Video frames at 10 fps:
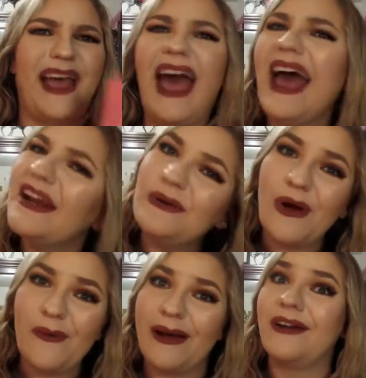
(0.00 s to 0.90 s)
I don't
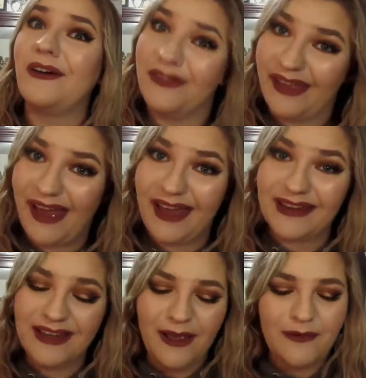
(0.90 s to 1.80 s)
know about all that,
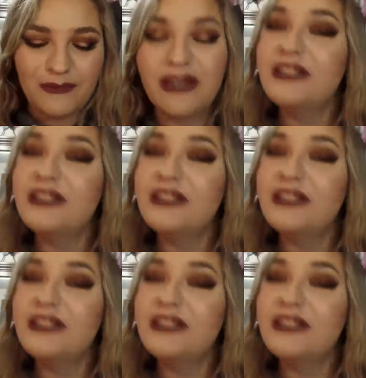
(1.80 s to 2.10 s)
but